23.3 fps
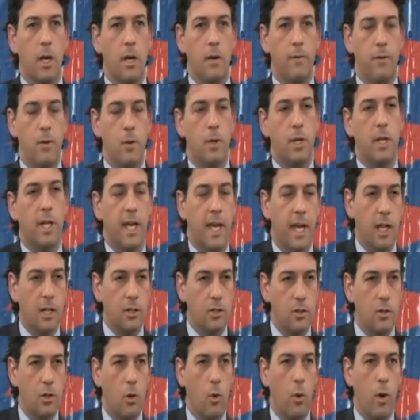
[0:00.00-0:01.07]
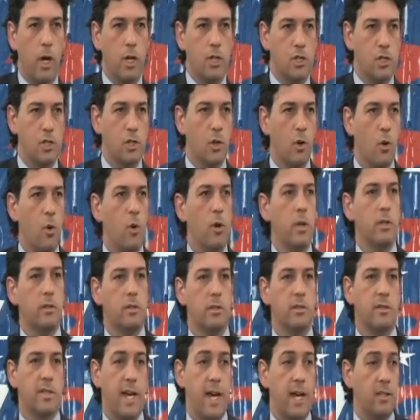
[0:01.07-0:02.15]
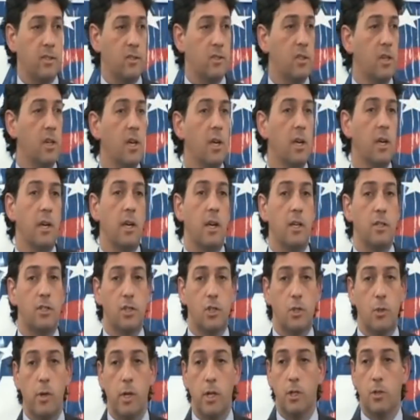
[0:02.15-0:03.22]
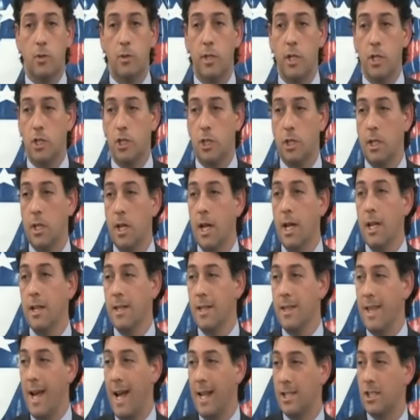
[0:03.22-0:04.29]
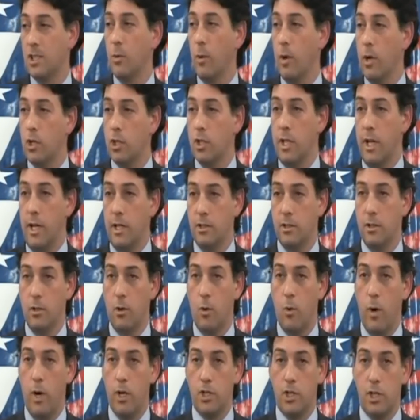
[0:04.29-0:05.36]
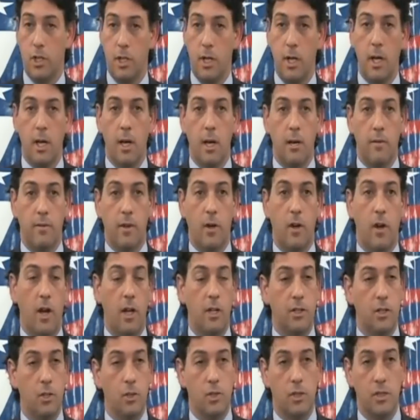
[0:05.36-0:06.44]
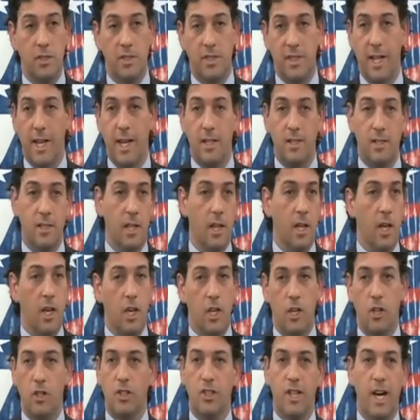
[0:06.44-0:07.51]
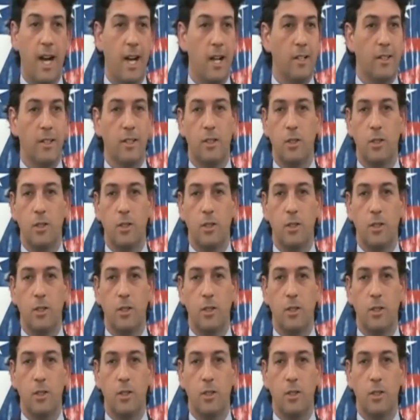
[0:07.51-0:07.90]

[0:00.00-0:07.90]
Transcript: If you can answer the question according to text, history, and tradition, then that's the way you should answer the question. If the Constitution says you're entitled